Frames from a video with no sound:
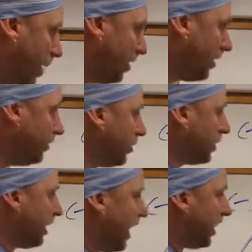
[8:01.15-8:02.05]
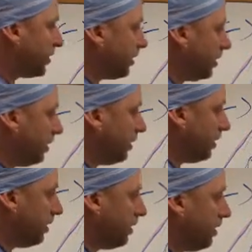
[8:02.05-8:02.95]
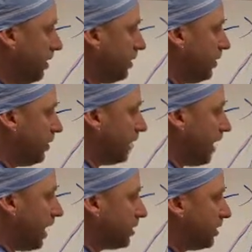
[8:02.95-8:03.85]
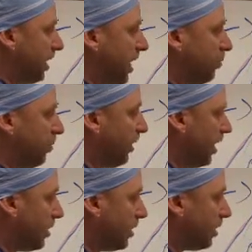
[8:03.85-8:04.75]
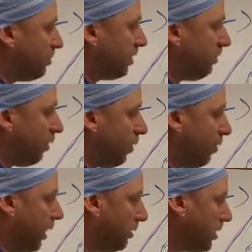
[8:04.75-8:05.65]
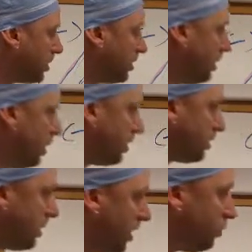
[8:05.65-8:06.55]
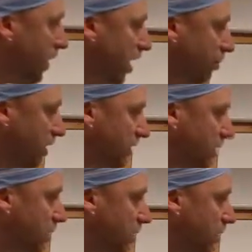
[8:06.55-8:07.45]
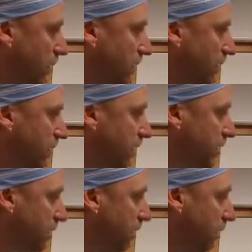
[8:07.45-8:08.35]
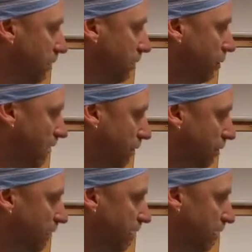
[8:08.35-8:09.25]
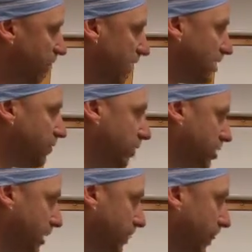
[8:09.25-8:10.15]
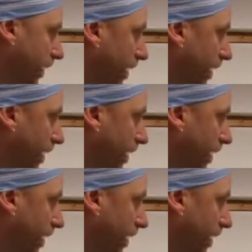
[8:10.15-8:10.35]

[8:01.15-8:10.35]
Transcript: I believe you can actually have preparedness before awareness. So that's why I put this on this layer rather than vice versa.